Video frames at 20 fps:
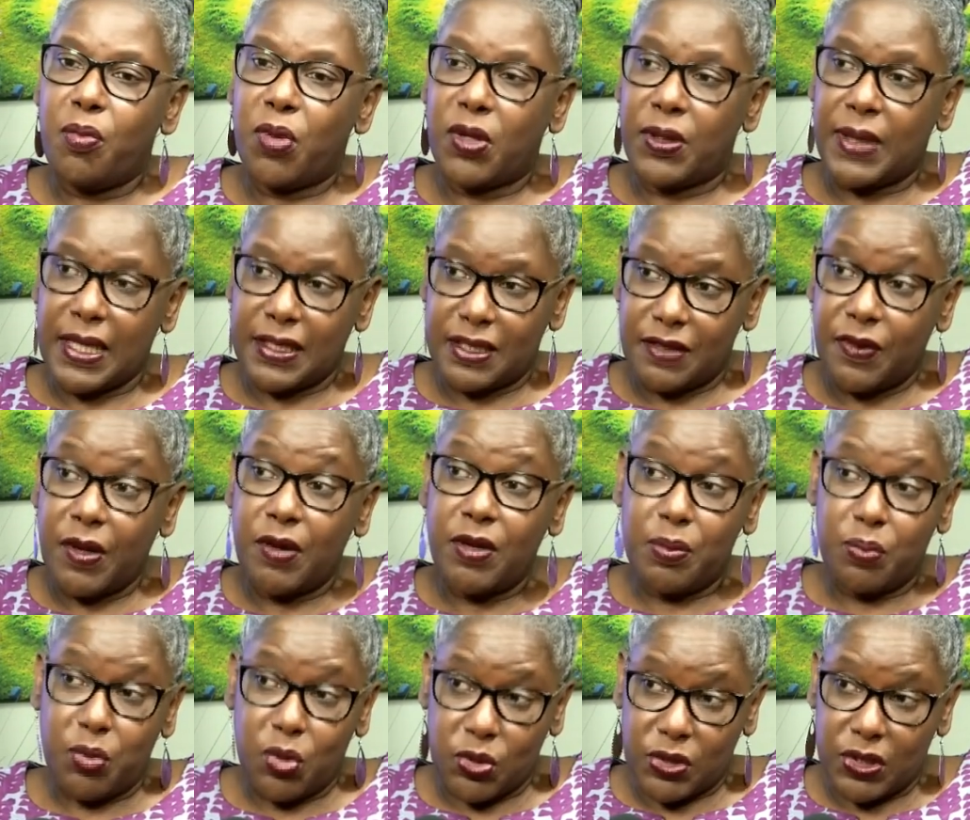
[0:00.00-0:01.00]
But that's
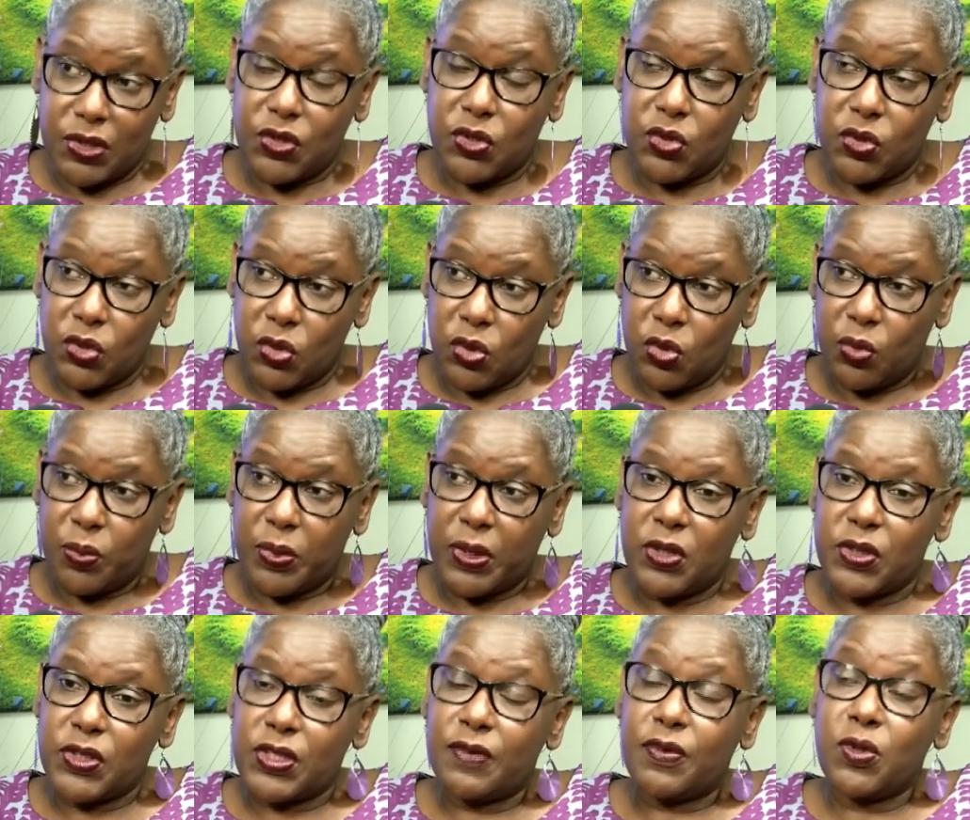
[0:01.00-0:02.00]
very important to know,
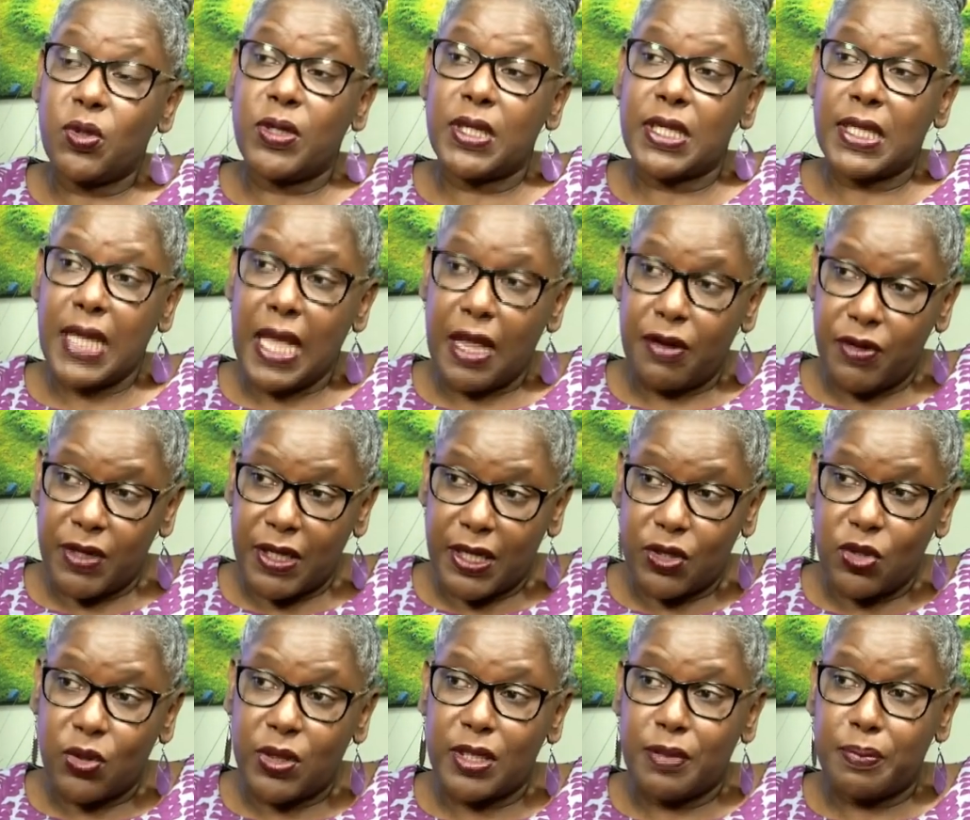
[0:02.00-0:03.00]
because if you're a
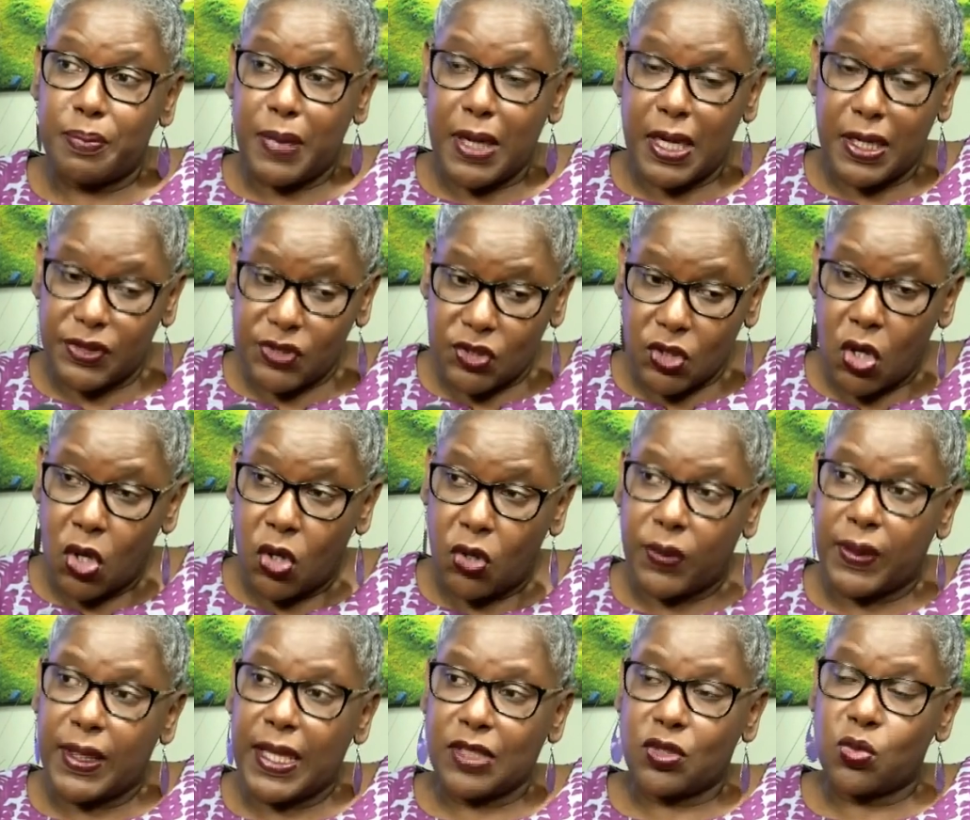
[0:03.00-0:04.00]
carrier, you can pass
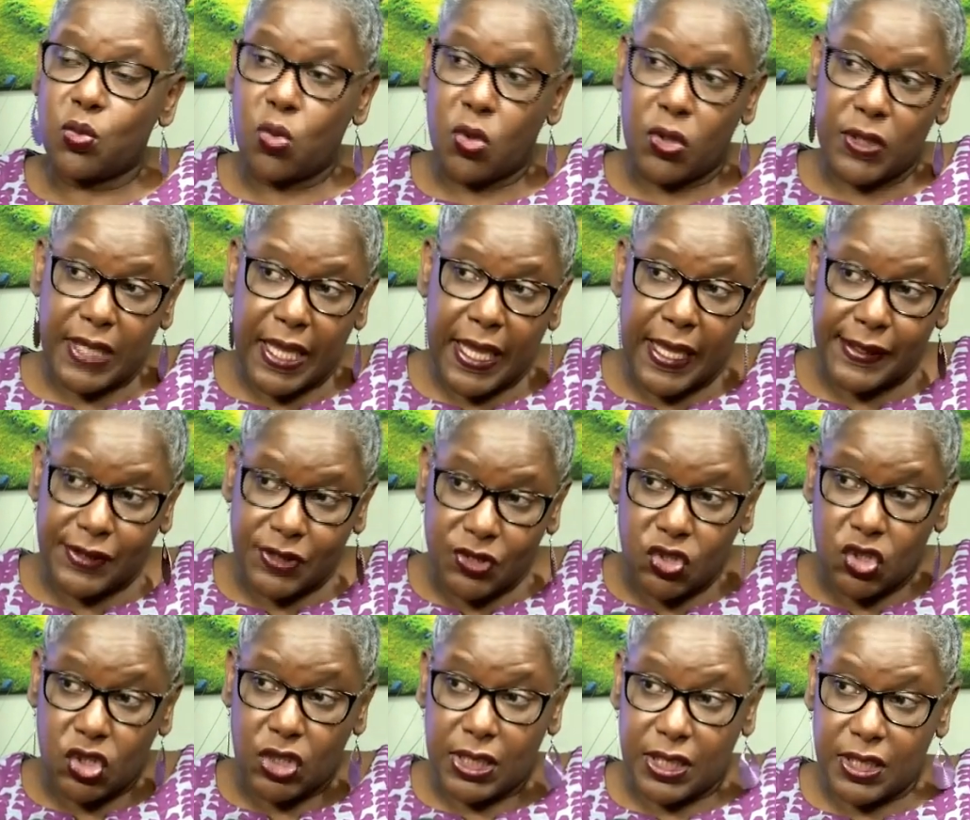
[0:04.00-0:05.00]
on that one
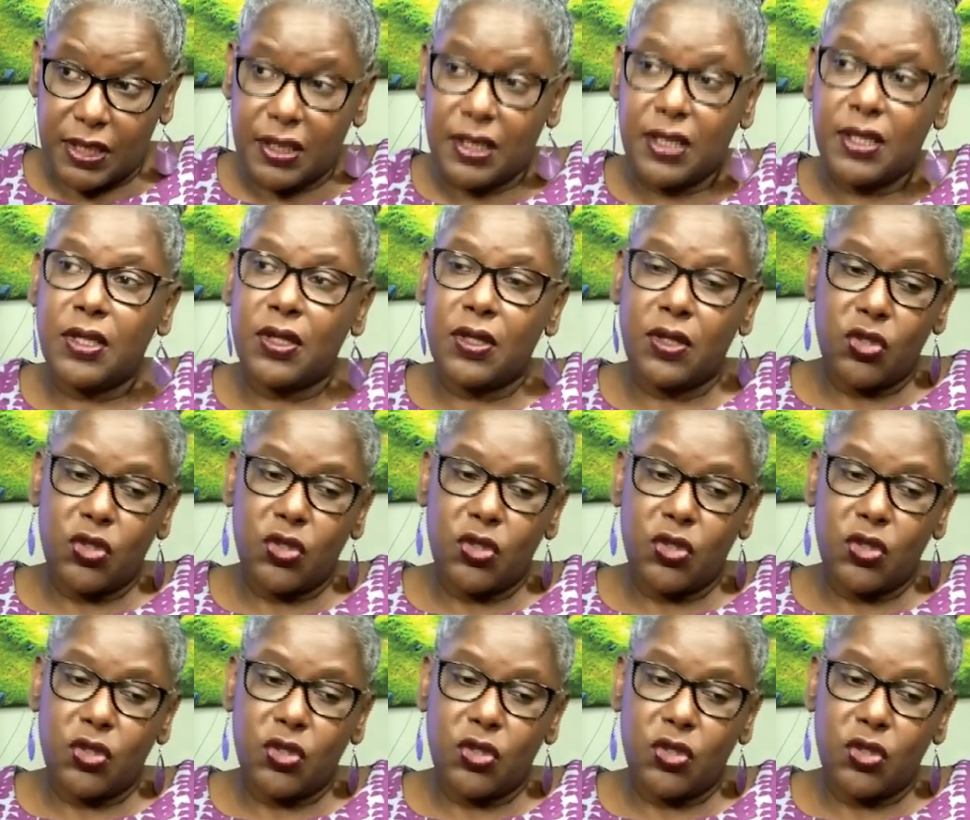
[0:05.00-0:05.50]
S gene